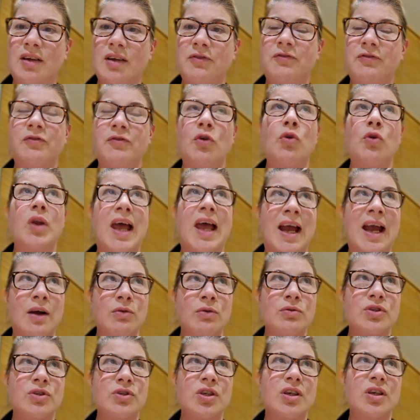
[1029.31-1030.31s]

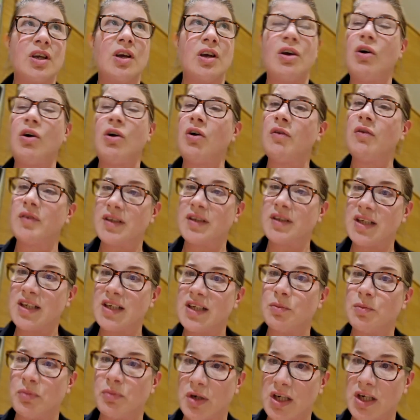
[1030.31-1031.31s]
fallout of a
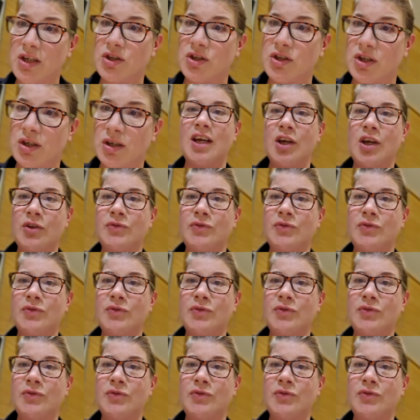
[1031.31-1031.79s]
data breach.